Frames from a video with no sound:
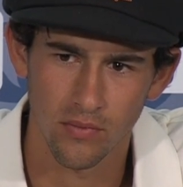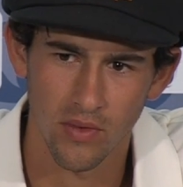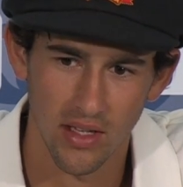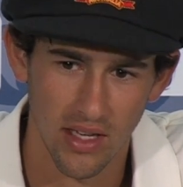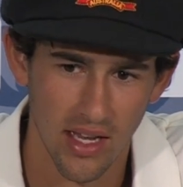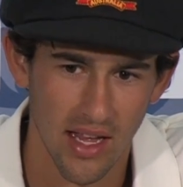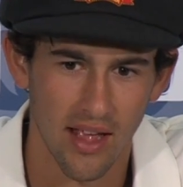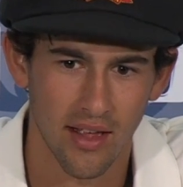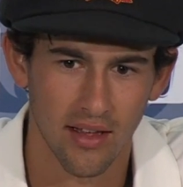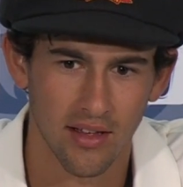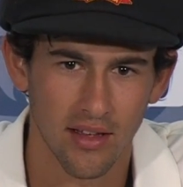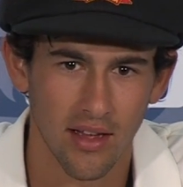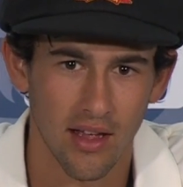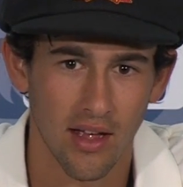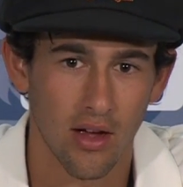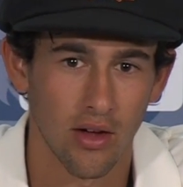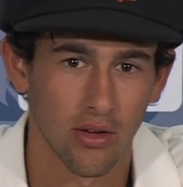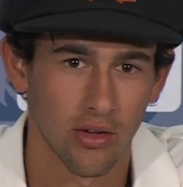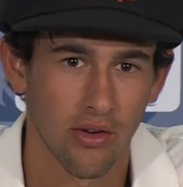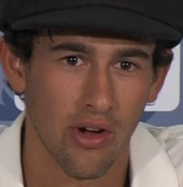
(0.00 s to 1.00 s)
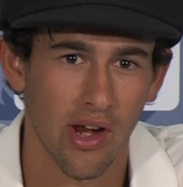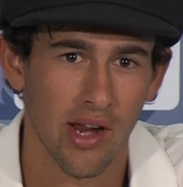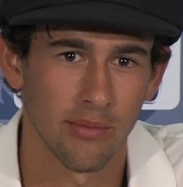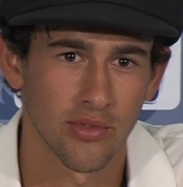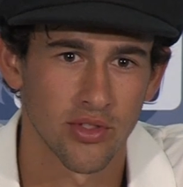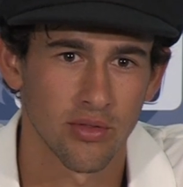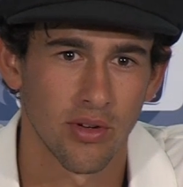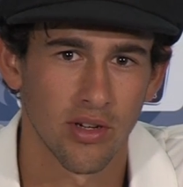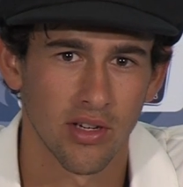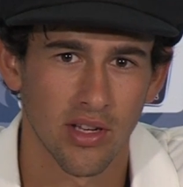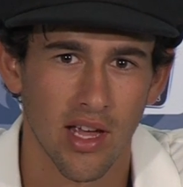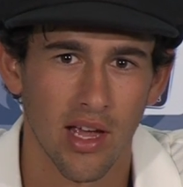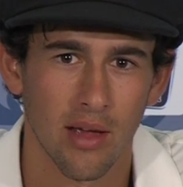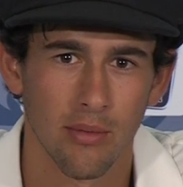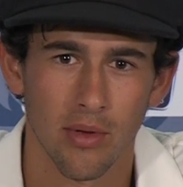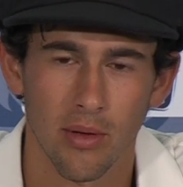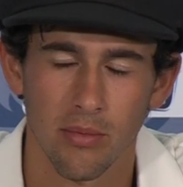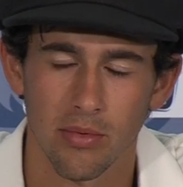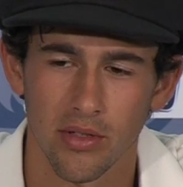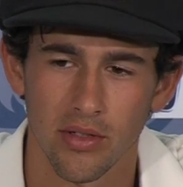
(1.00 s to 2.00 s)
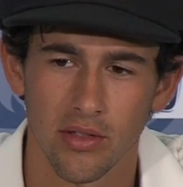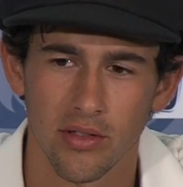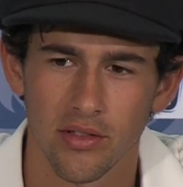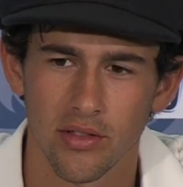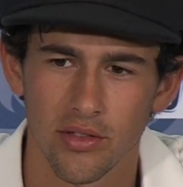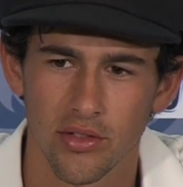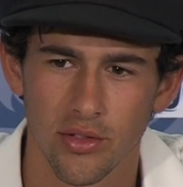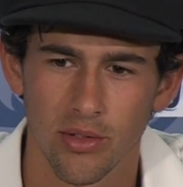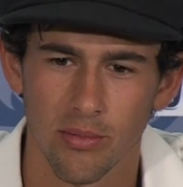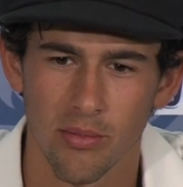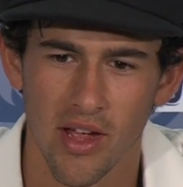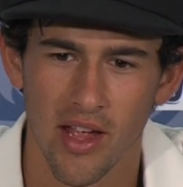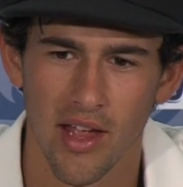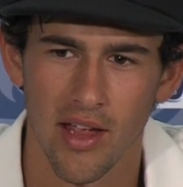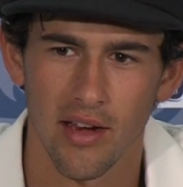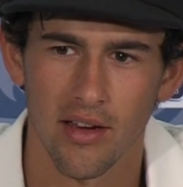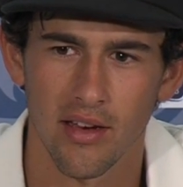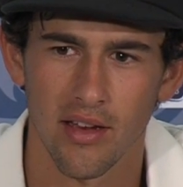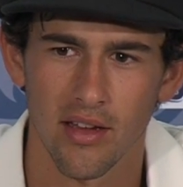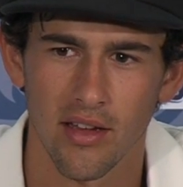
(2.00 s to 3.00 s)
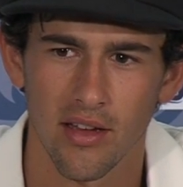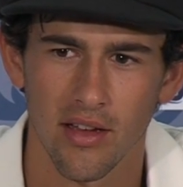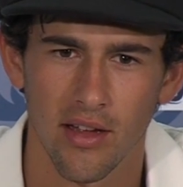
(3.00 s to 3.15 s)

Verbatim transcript: Yeah, yeah. Graeme Swann came up and shook my hand.